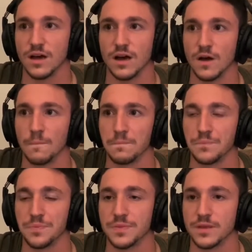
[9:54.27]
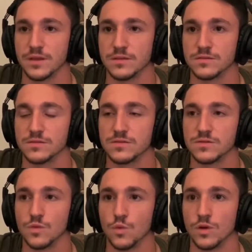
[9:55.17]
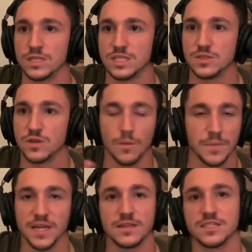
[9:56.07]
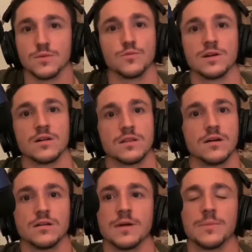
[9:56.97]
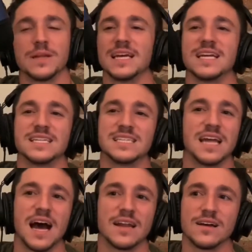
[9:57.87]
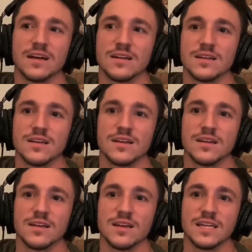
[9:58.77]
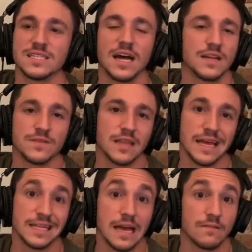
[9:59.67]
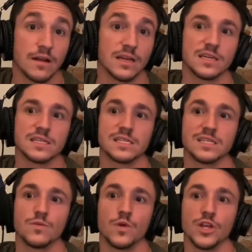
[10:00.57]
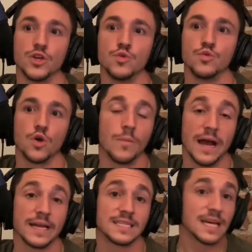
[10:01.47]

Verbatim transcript: um, was immediately something we all thought about. But it, it's not a, uh, it's not even like that, right? Because when you go back in